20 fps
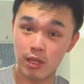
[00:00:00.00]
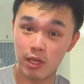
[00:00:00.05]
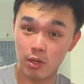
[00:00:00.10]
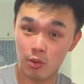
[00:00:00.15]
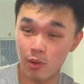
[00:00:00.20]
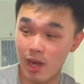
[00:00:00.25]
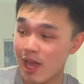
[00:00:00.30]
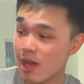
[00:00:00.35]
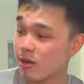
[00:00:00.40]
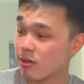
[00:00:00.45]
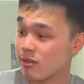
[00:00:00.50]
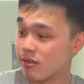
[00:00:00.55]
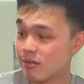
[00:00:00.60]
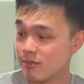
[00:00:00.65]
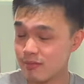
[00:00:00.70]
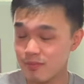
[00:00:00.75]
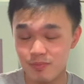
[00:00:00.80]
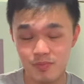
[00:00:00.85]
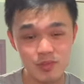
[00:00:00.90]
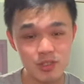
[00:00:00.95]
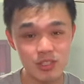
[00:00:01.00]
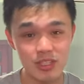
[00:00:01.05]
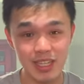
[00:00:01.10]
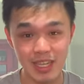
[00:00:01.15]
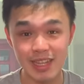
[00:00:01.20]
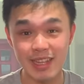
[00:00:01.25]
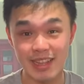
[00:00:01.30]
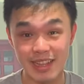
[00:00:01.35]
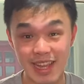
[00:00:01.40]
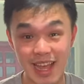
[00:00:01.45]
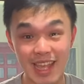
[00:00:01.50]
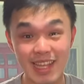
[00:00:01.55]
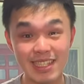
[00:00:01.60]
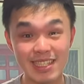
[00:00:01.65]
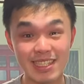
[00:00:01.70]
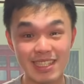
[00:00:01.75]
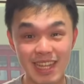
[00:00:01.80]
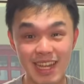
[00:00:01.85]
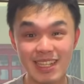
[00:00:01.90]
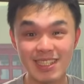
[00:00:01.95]
ground, you get
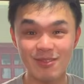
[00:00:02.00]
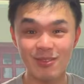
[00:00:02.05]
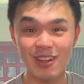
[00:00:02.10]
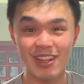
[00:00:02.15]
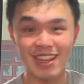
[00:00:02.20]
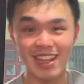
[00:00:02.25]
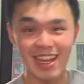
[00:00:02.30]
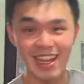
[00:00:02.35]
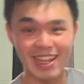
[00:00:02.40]
nice recline.